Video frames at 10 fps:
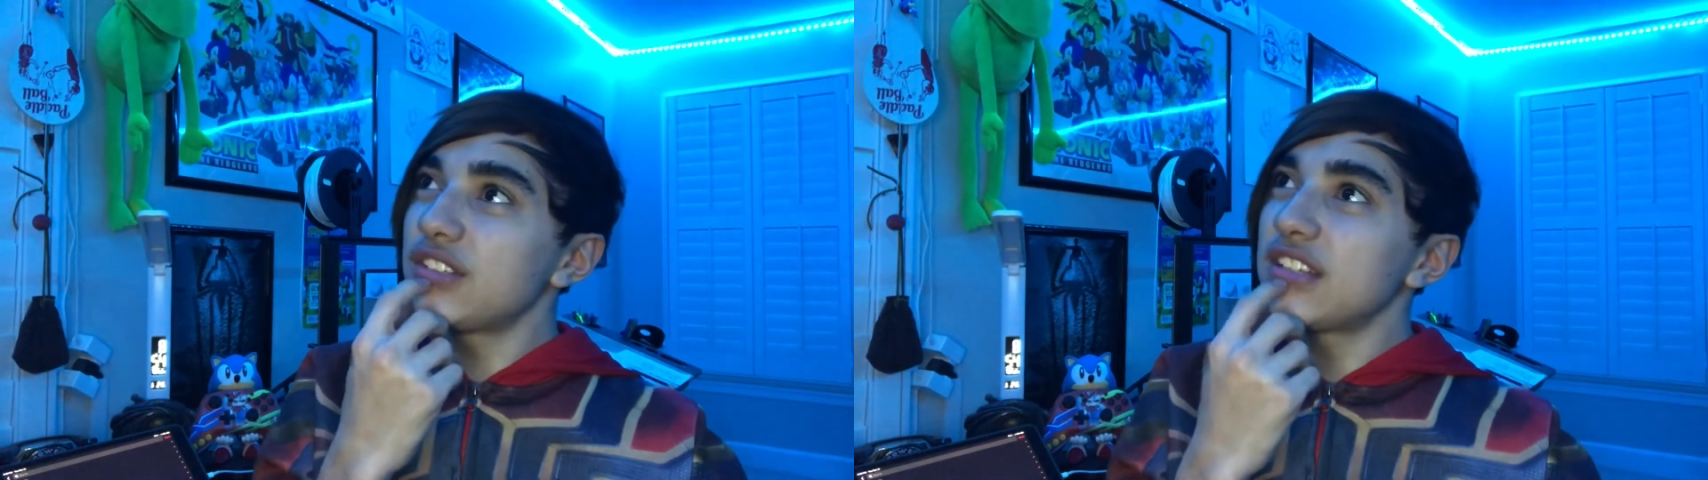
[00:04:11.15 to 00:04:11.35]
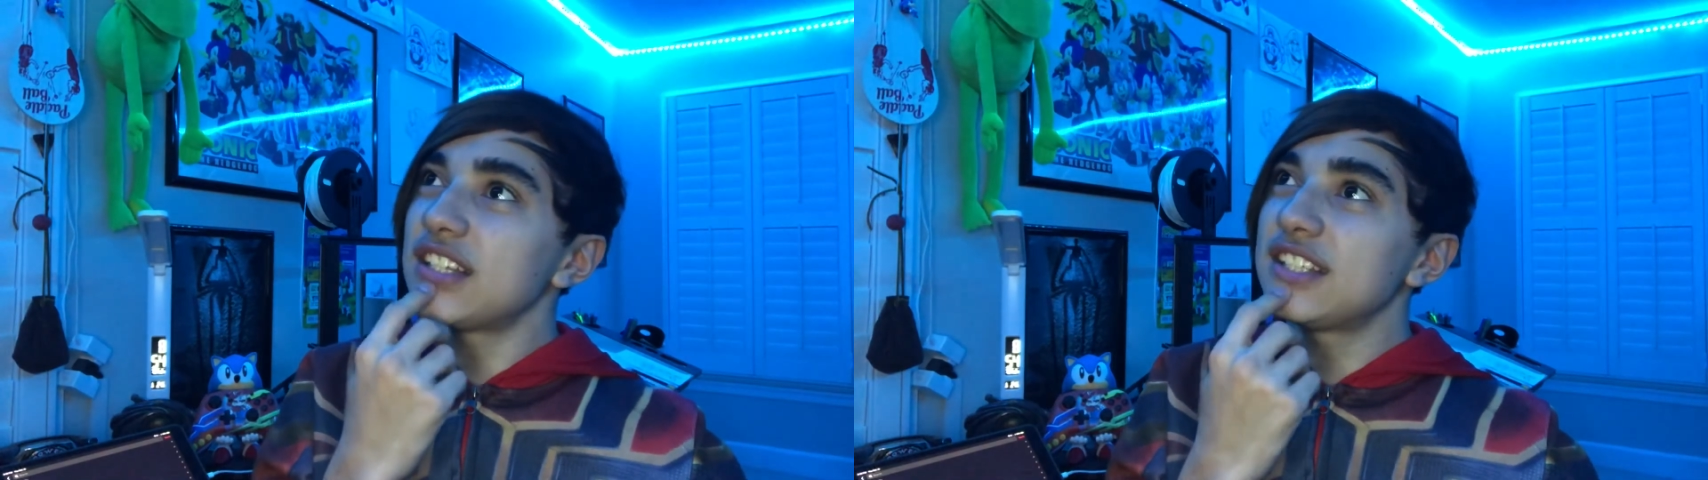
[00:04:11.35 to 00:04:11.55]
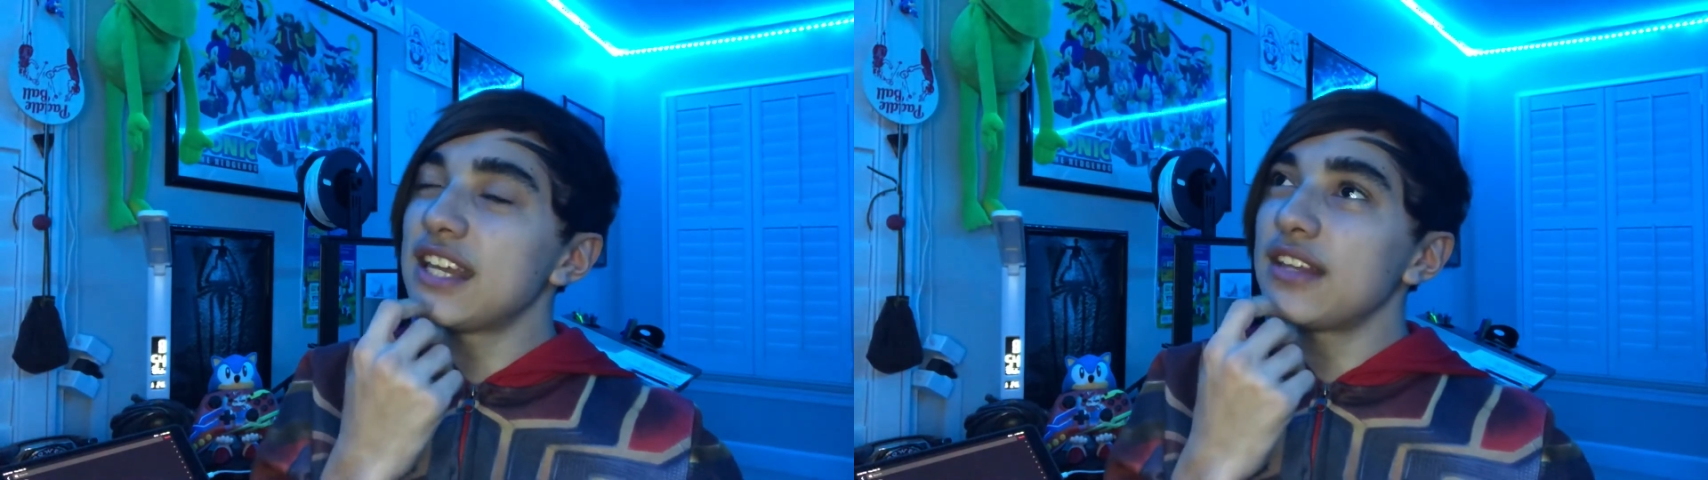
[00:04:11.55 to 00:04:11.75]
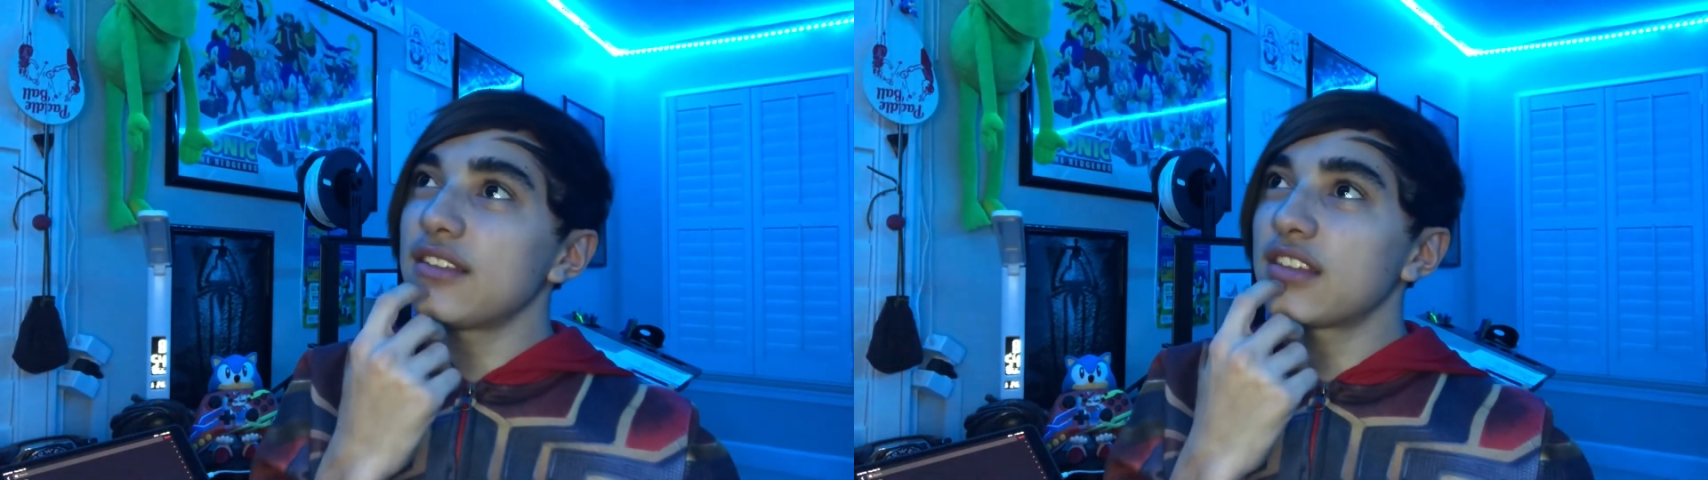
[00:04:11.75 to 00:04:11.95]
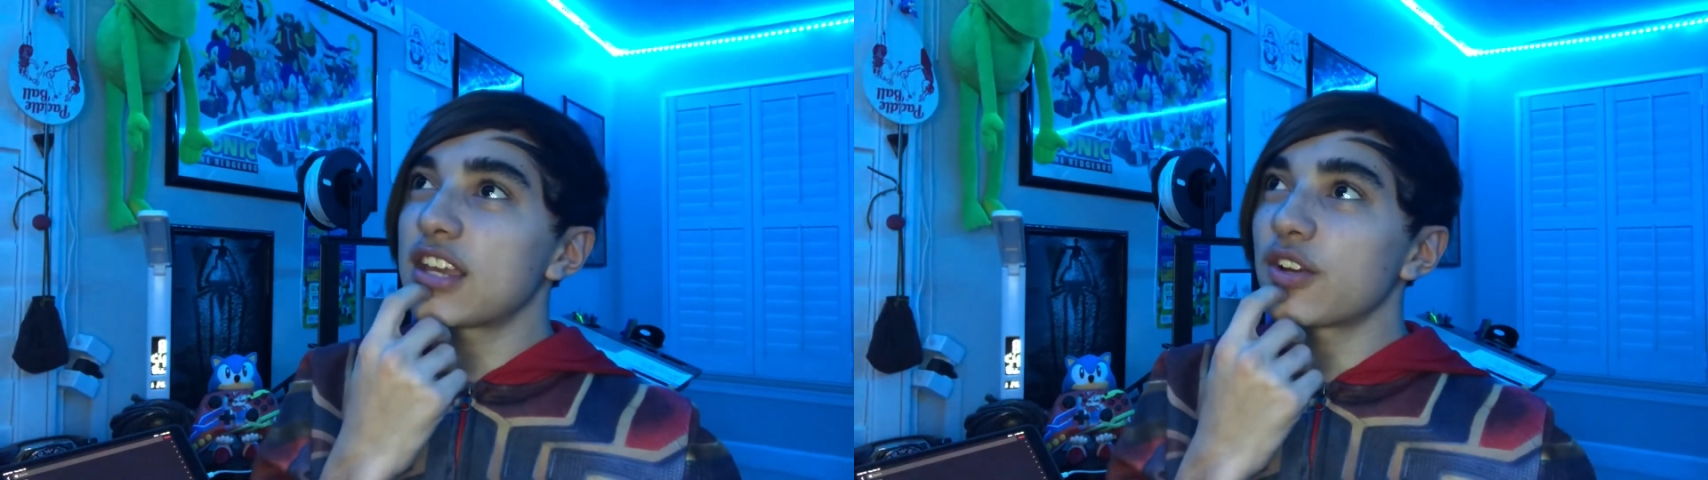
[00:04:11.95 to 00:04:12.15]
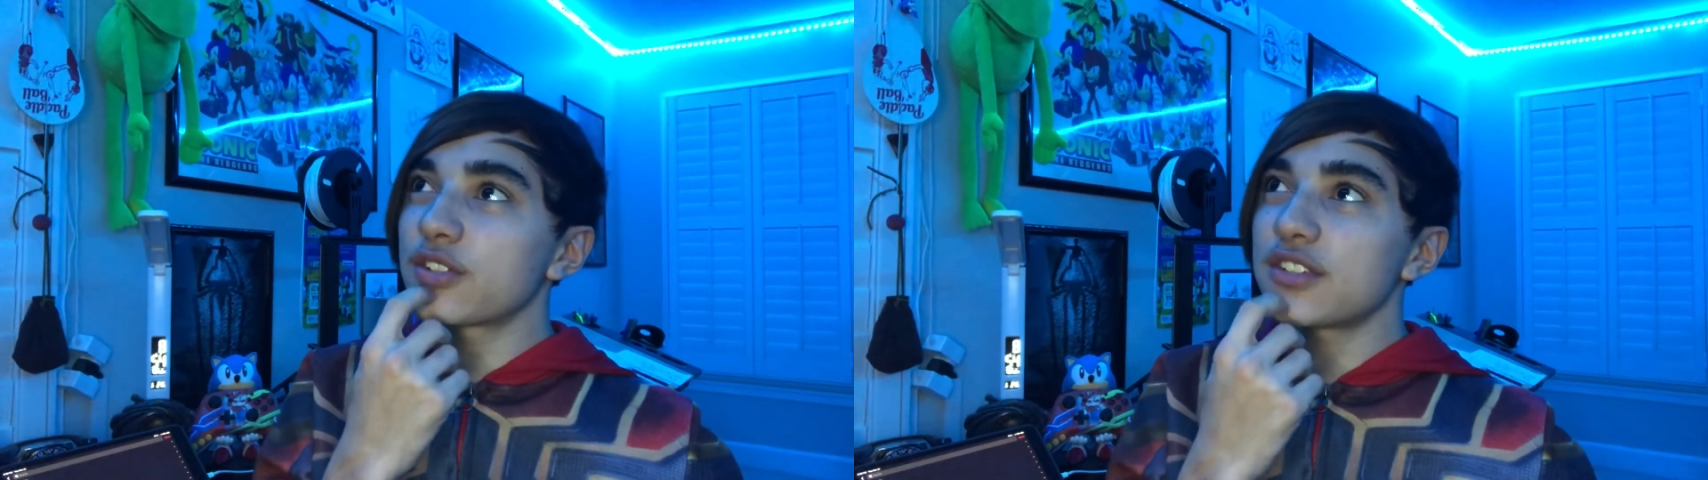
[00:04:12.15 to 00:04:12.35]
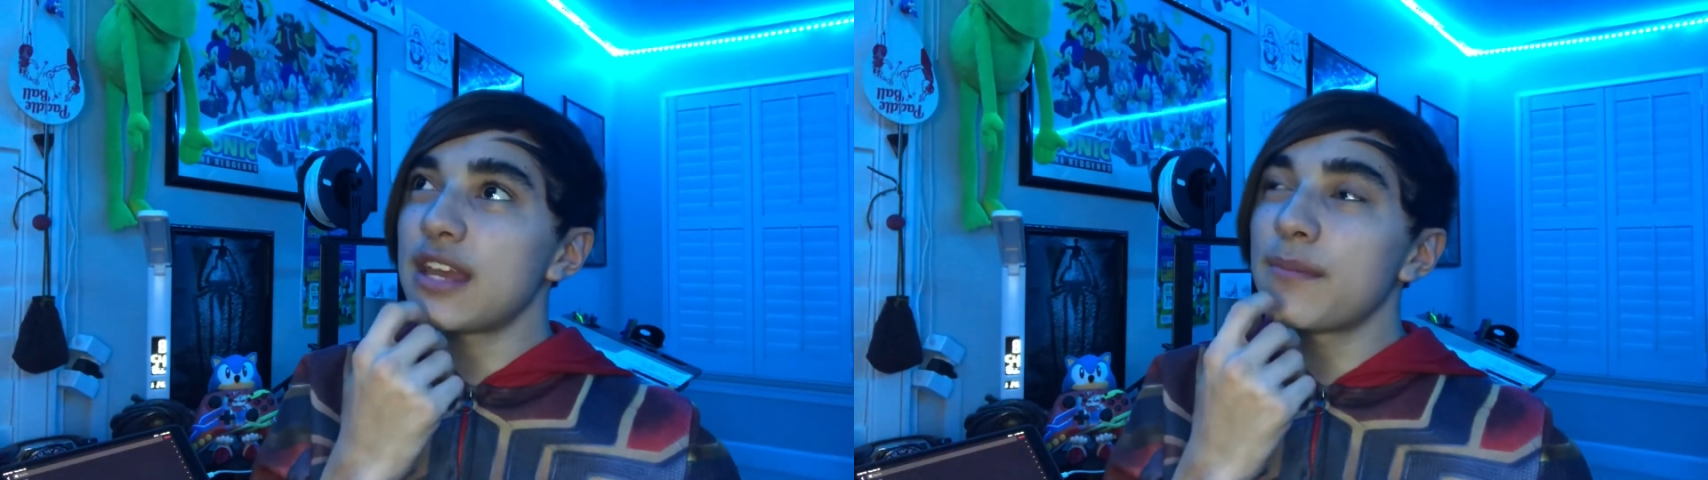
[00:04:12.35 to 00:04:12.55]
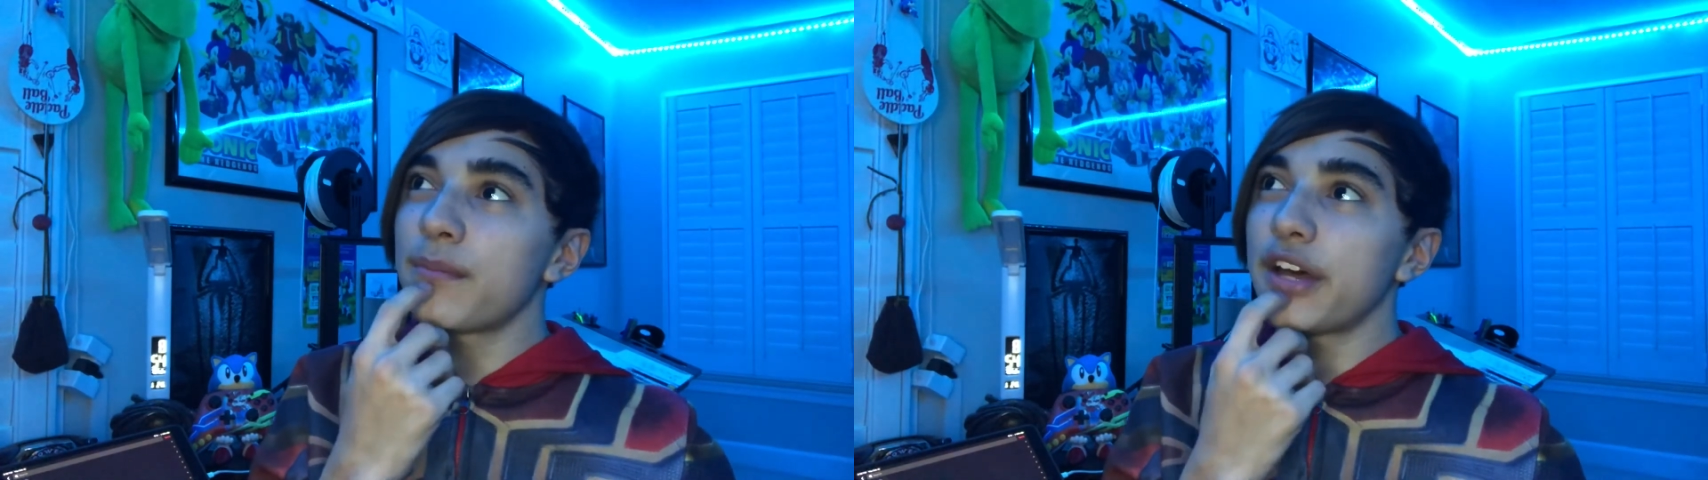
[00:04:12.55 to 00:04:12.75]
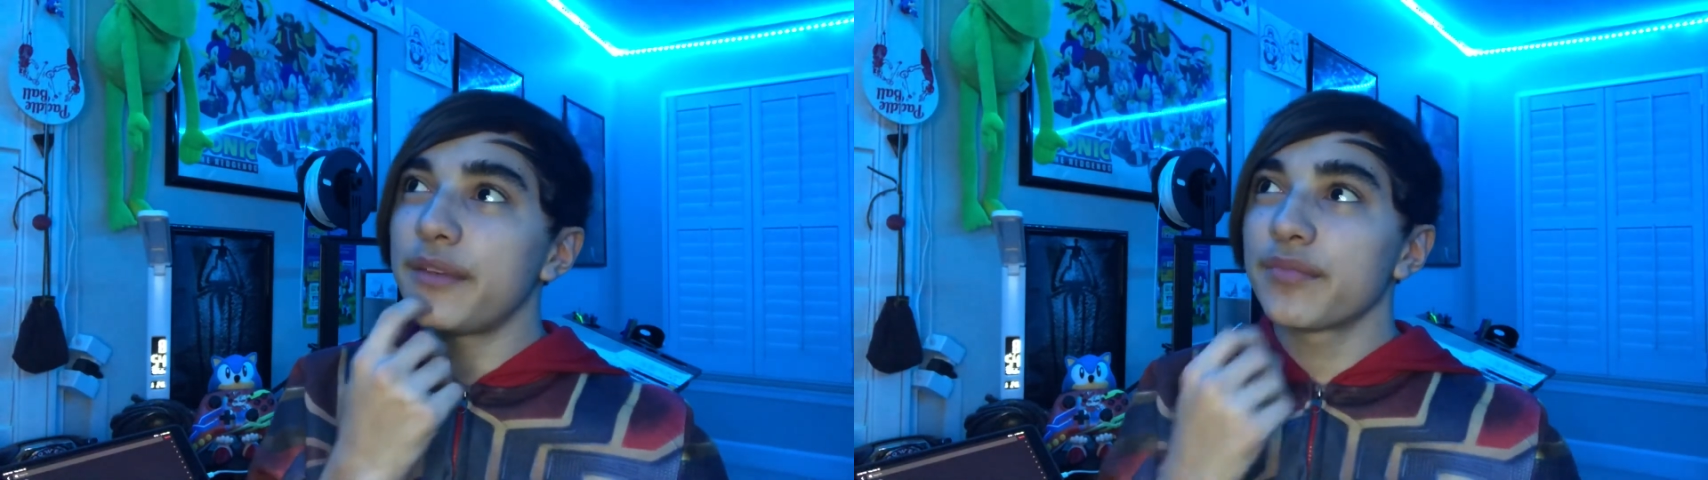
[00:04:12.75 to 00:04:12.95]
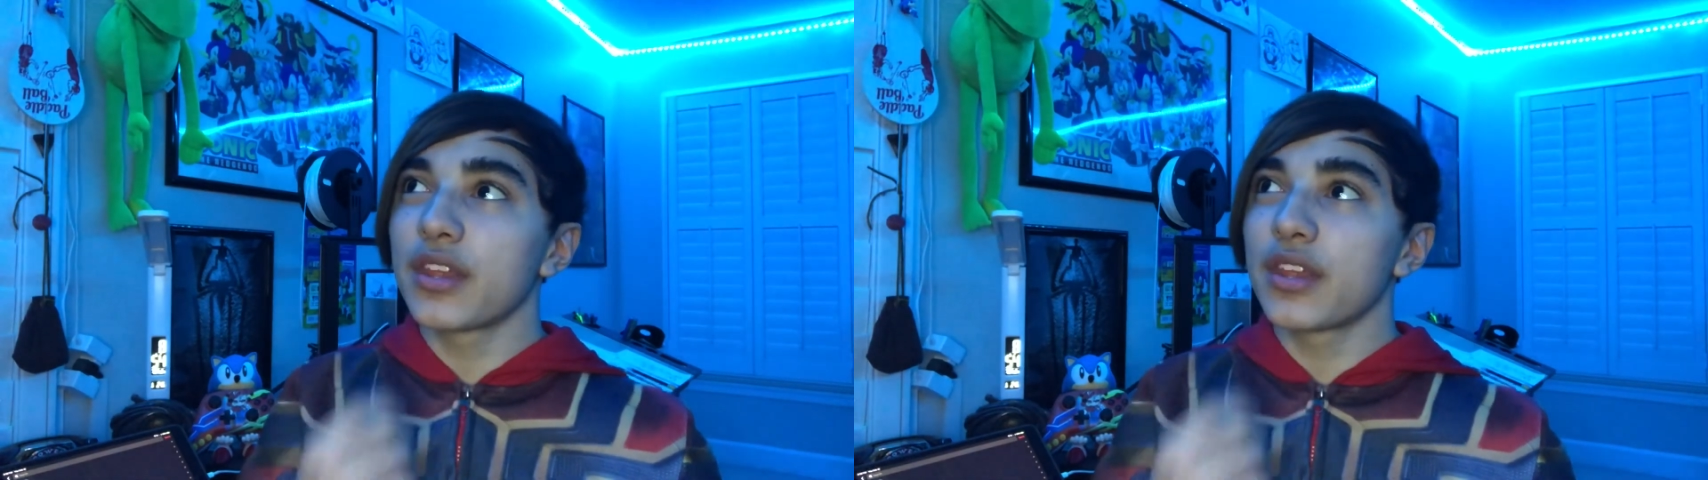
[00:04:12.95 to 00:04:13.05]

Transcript: his name, the character's name, but